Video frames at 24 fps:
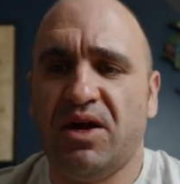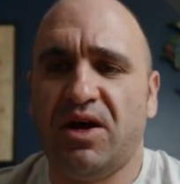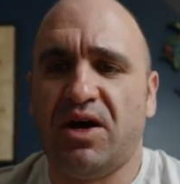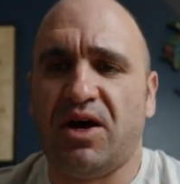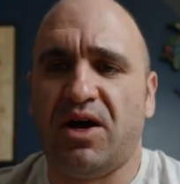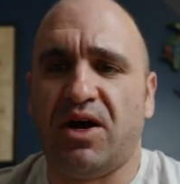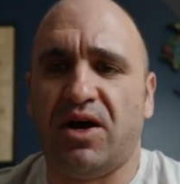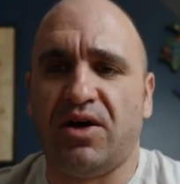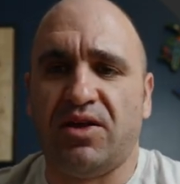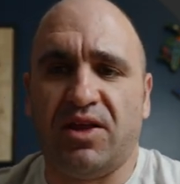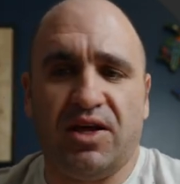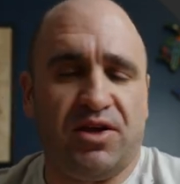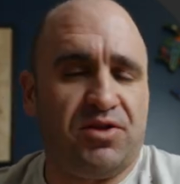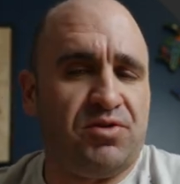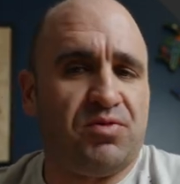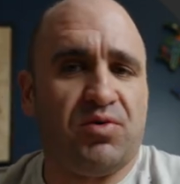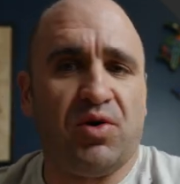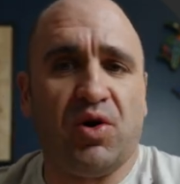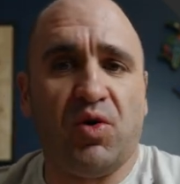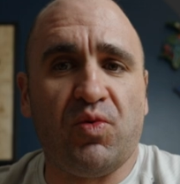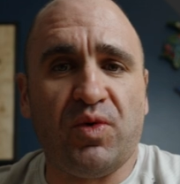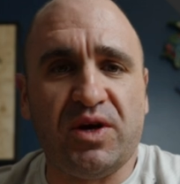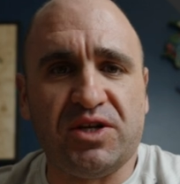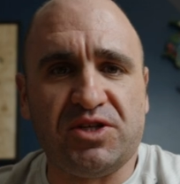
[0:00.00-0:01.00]
like
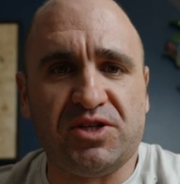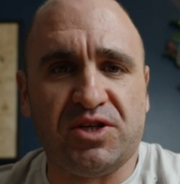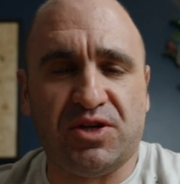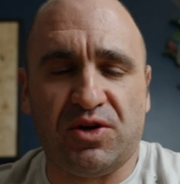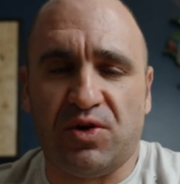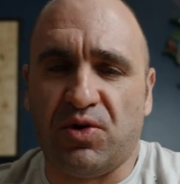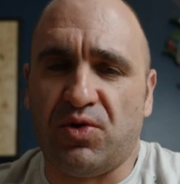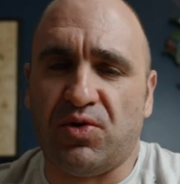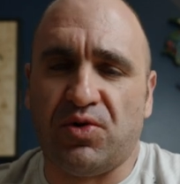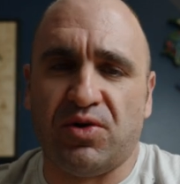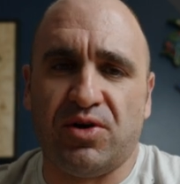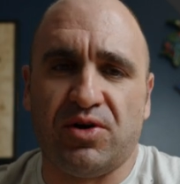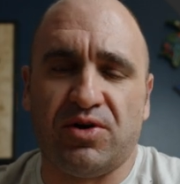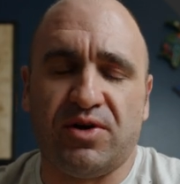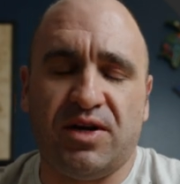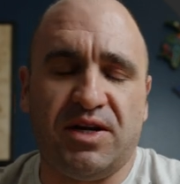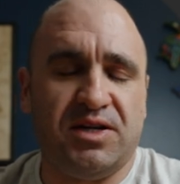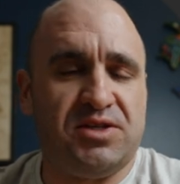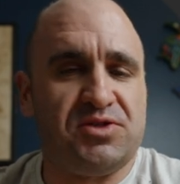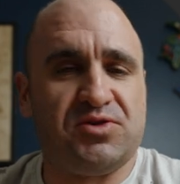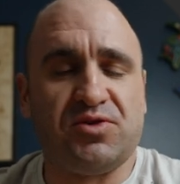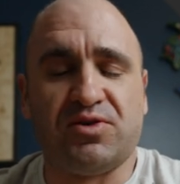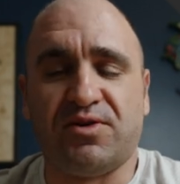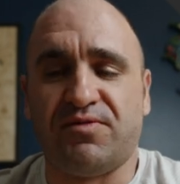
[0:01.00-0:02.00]
through a widget or
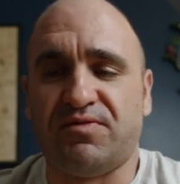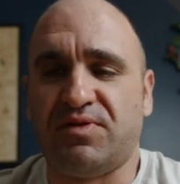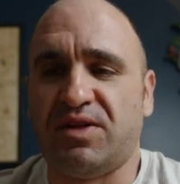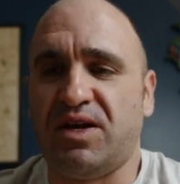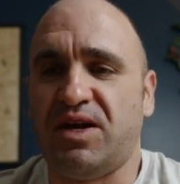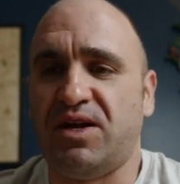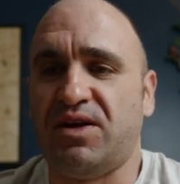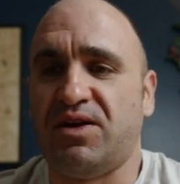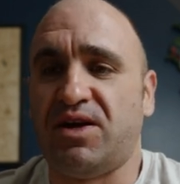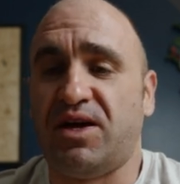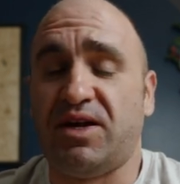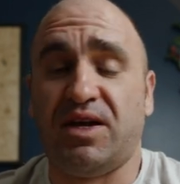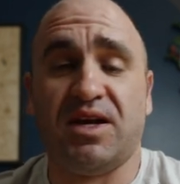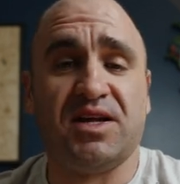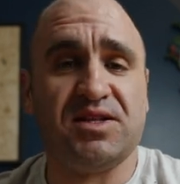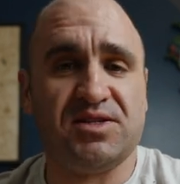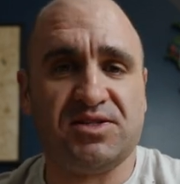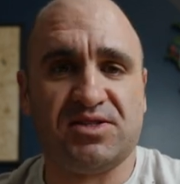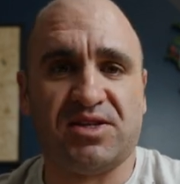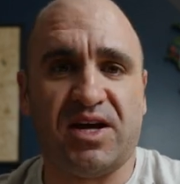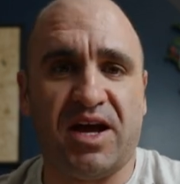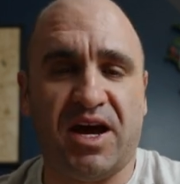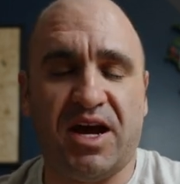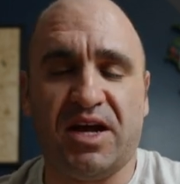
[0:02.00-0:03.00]
any sort of thing, like
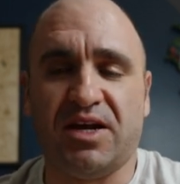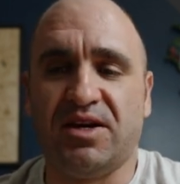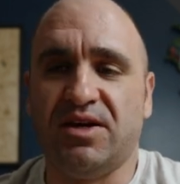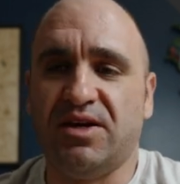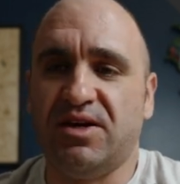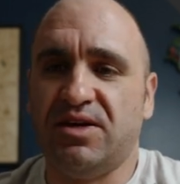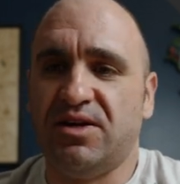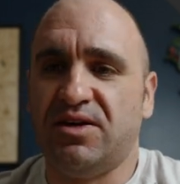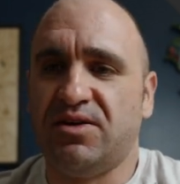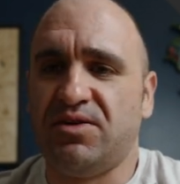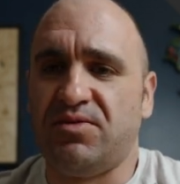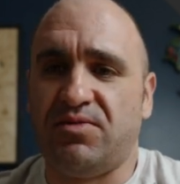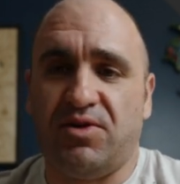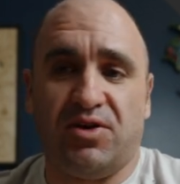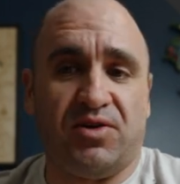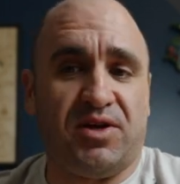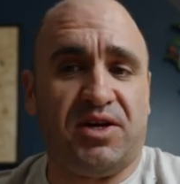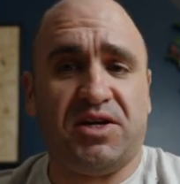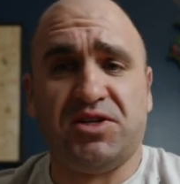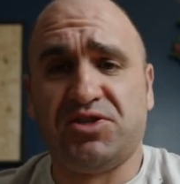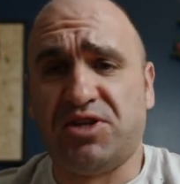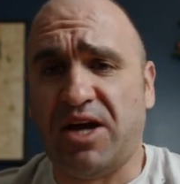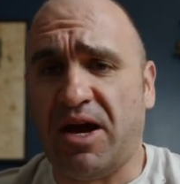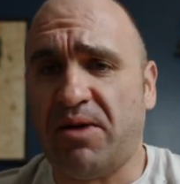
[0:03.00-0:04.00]
inside, you know,
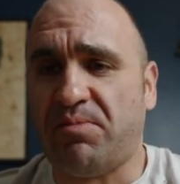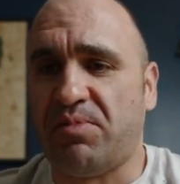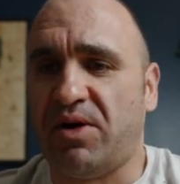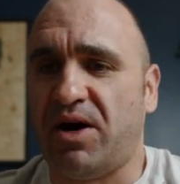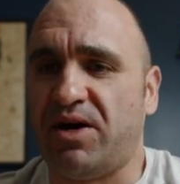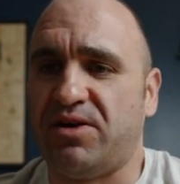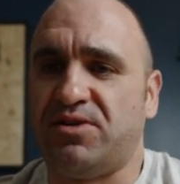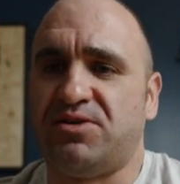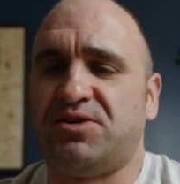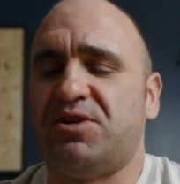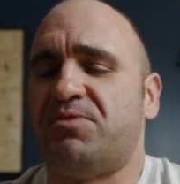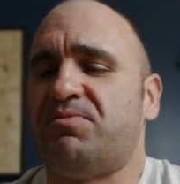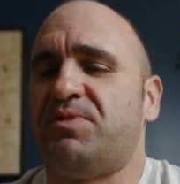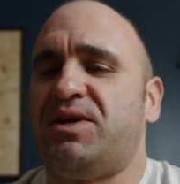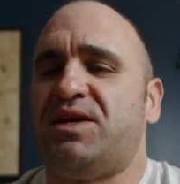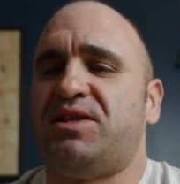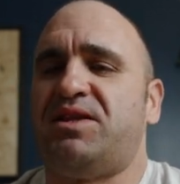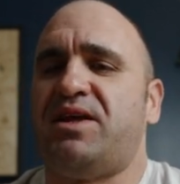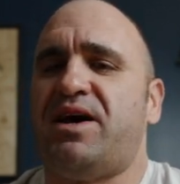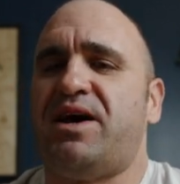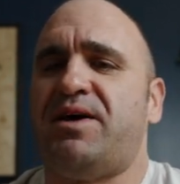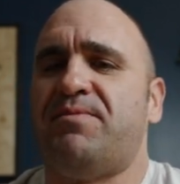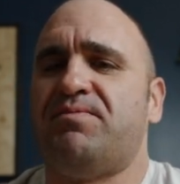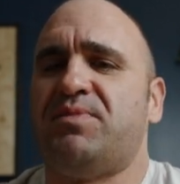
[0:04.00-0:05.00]
like a chatbot or something like
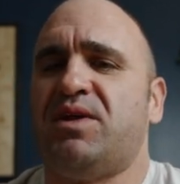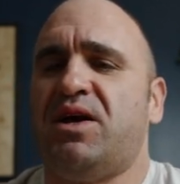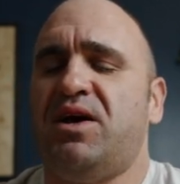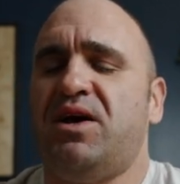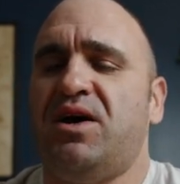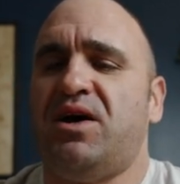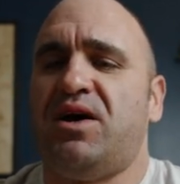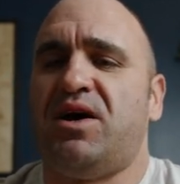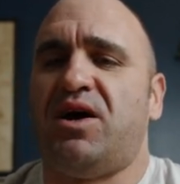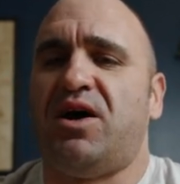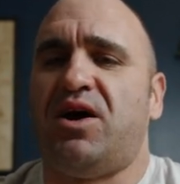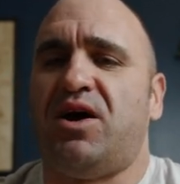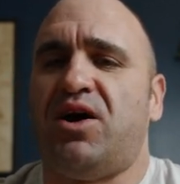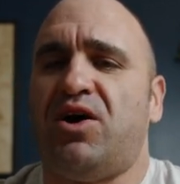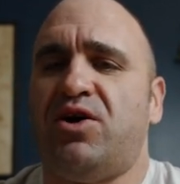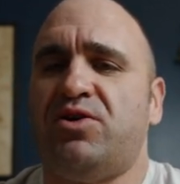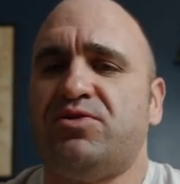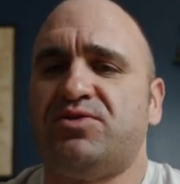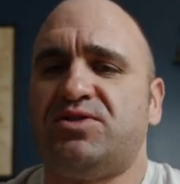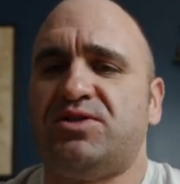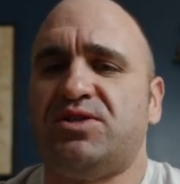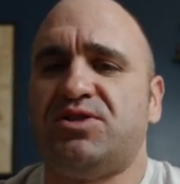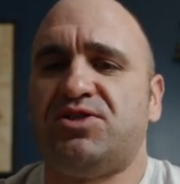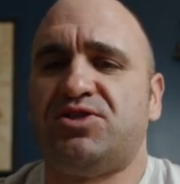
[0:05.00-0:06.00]
that.
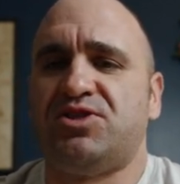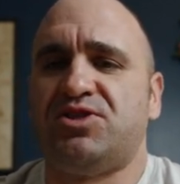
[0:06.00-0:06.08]
Hosted